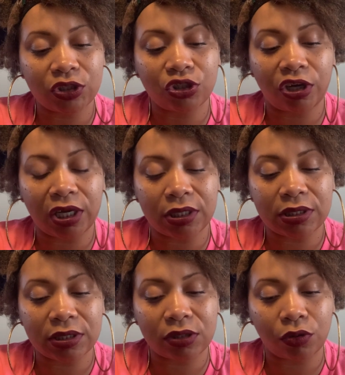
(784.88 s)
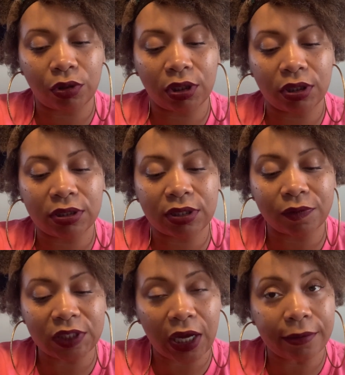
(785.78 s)
is your ancestor reading.
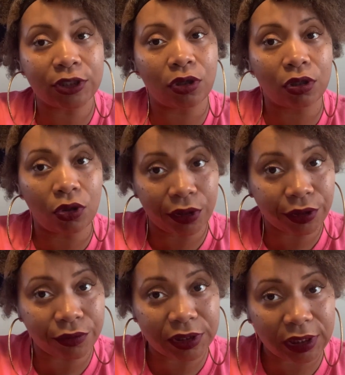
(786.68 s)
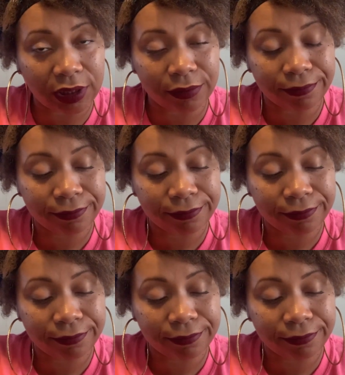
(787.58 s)
Sometimes your loyalty